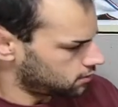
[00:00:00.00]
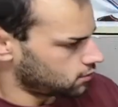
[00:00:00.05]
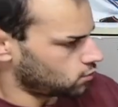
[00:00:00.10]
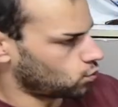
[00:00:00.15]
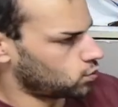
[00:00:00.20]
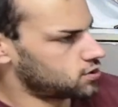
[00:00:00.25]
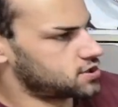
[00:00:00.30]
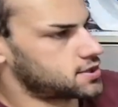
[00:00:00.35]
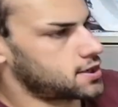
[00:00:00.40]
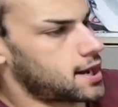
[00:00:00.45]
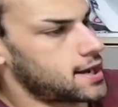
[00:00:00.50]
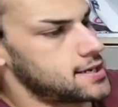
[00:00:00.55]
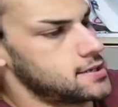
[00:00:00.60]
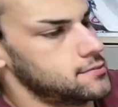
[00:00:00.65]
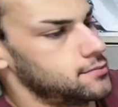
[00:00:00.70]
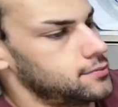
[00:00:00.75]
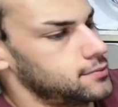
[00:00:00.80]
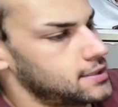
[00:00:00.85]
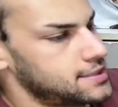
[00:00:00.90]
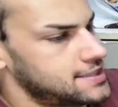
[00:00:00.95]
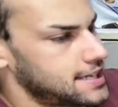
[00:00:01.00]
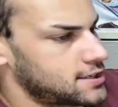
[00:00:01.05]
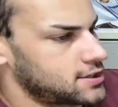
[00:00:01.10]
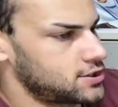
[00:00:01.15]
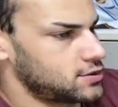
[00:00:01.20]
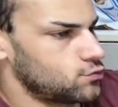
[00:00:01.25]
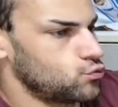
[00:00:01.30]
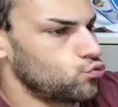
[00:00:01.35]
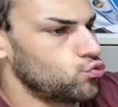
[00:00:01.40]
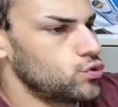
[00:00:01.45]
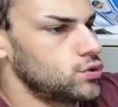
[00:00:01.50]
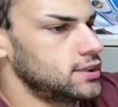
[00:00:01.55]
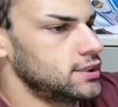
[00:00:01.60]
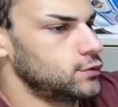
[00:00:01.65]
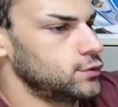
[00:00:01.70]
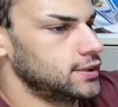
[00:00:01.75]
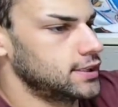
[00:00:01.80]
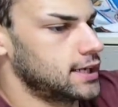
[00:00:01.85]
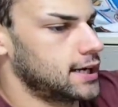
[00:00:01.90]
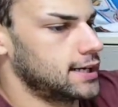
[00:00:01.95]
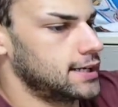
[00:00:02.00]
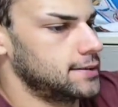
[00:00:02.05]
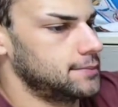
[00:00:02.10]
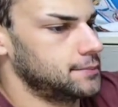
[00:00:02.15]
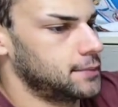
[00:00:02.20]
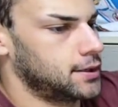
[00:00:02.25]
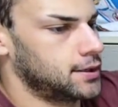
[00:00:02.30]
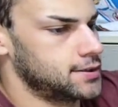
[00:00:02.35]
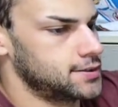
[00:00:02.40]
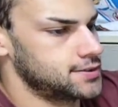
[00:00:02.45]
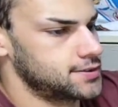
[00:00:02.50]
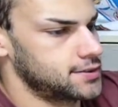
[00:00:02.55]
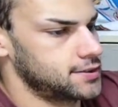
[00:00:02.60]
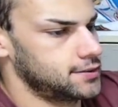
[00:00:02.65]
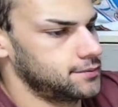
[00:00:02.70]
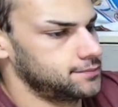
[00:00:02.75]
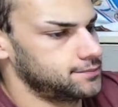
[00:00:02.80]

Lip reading: which is hype. That's actually really, really hype, honestly.